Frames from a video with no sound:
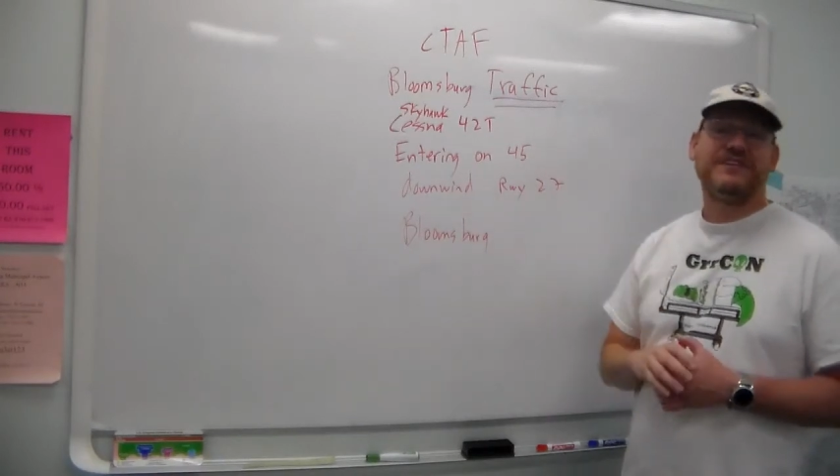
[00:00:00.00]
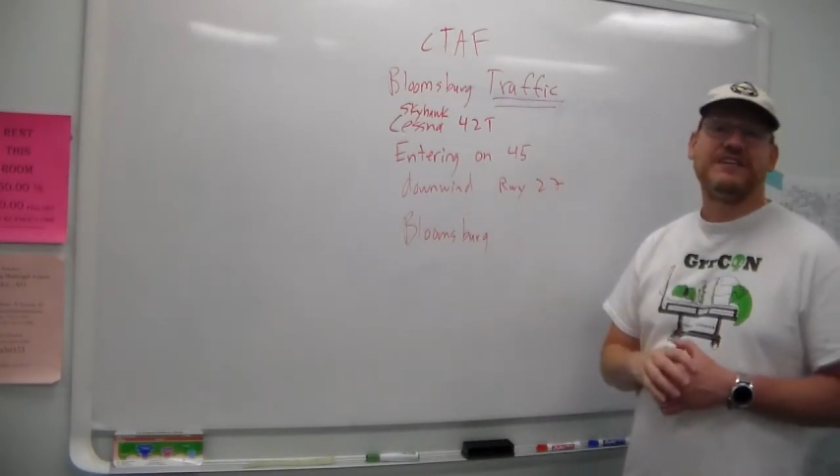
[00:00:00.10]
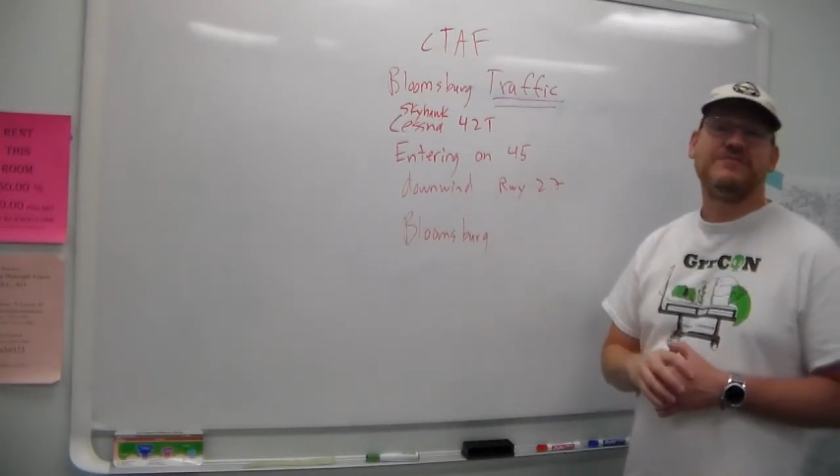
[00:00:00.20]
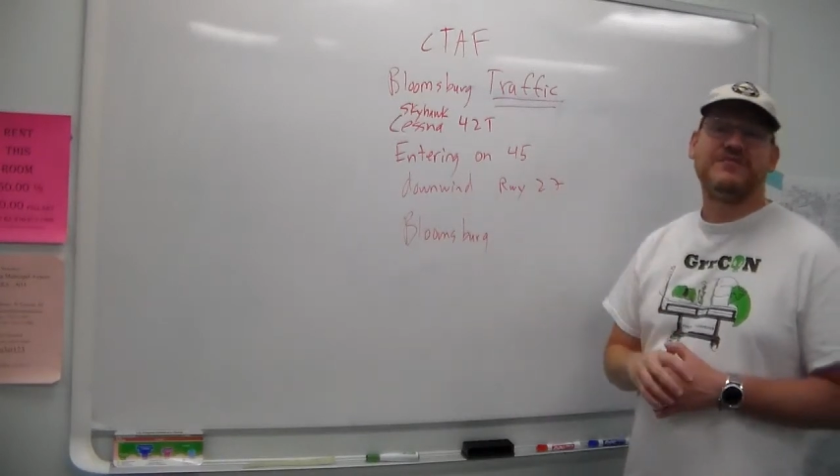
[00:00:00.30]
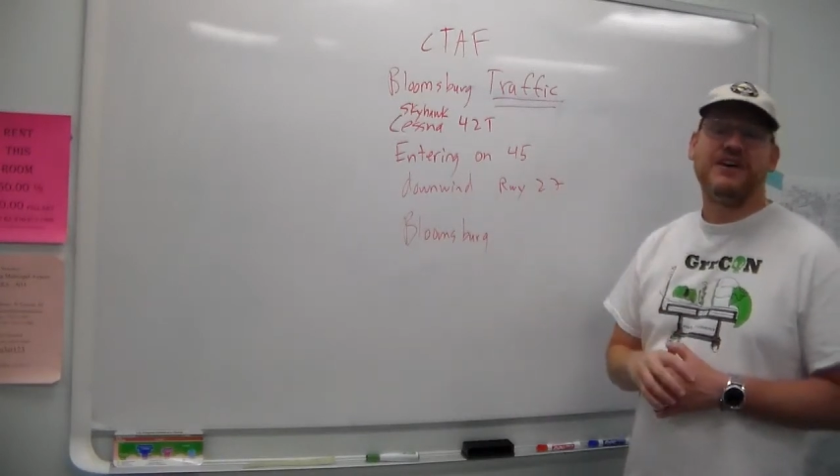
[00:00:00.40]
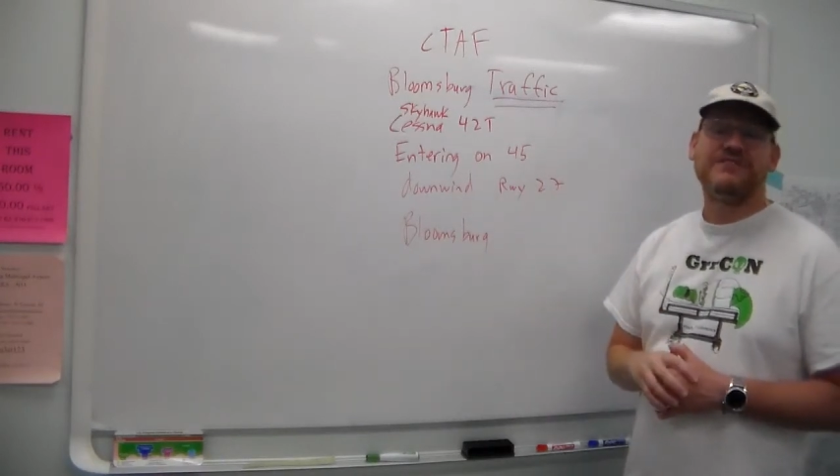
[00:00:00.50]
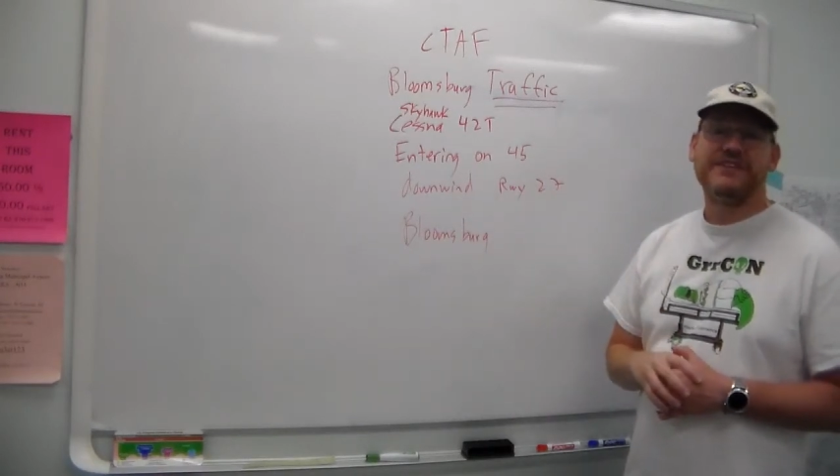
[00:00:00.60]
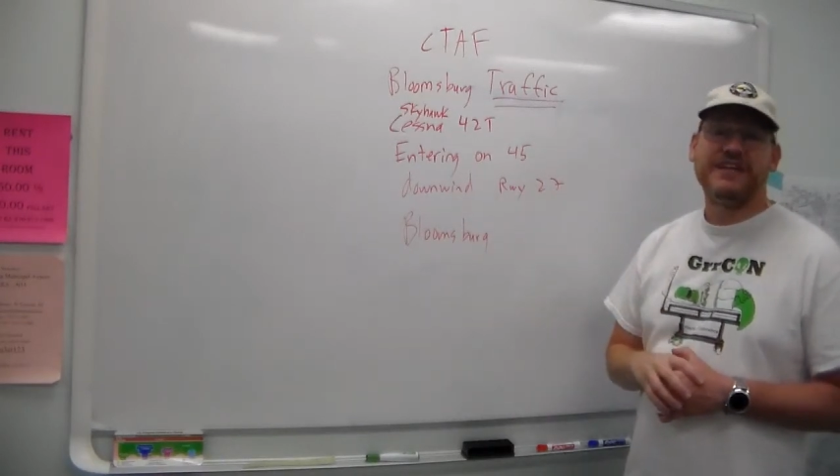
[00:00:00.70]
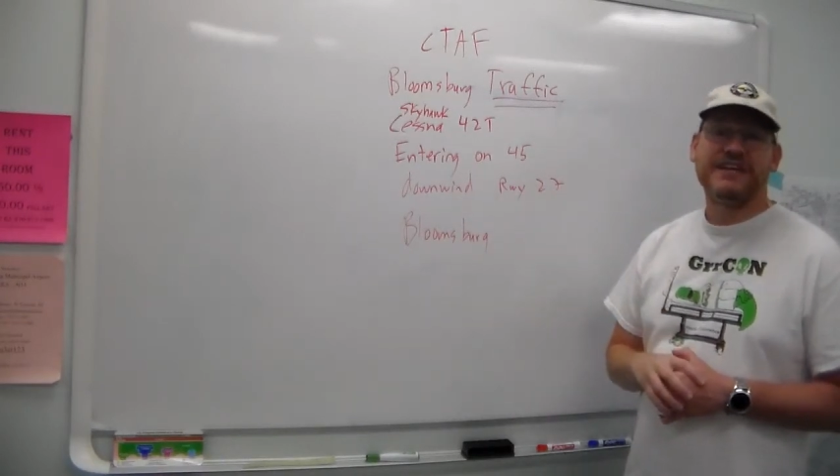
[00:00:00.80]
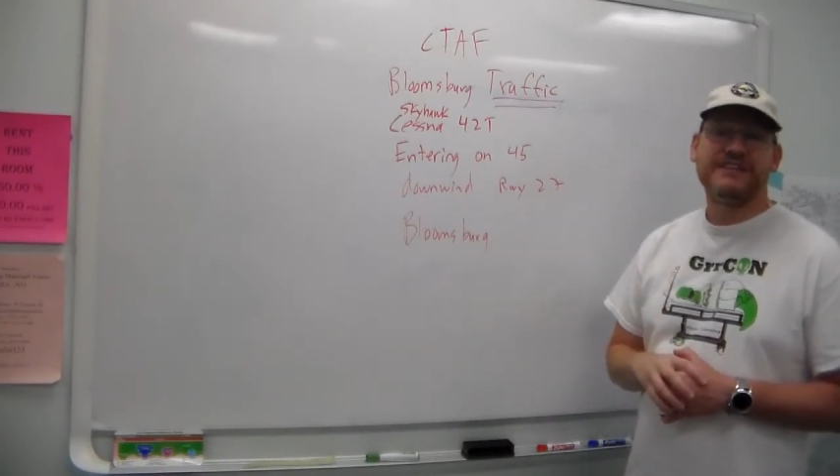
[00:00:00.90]
that comes off
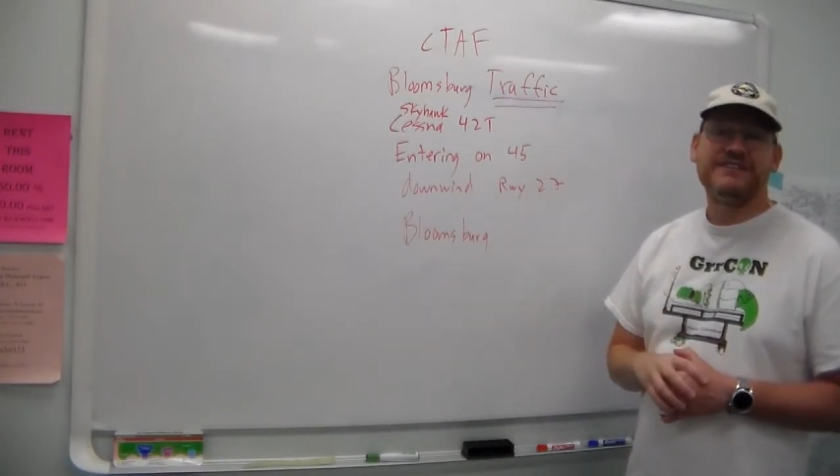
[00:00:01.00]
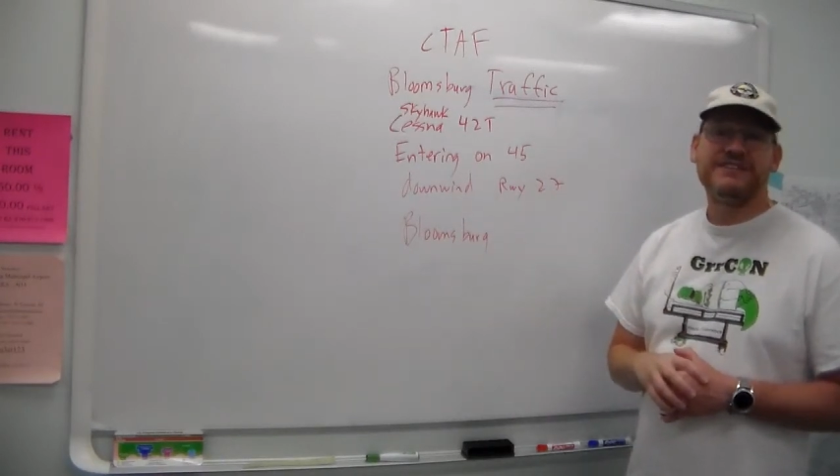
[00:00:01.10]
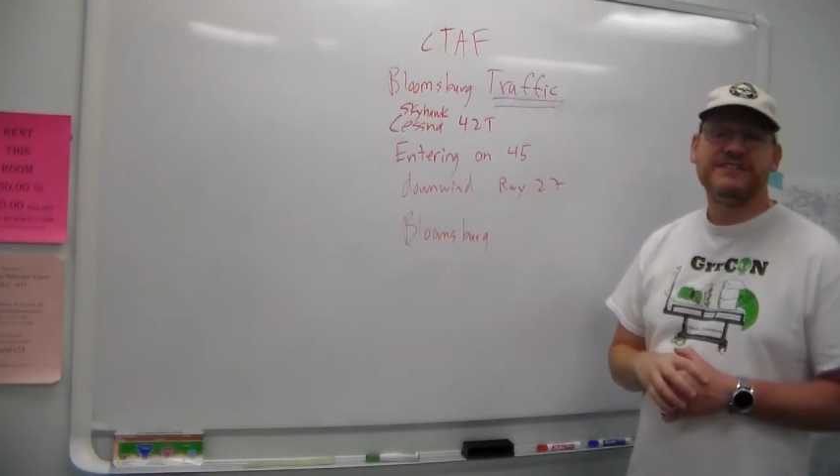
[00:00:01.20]
of that,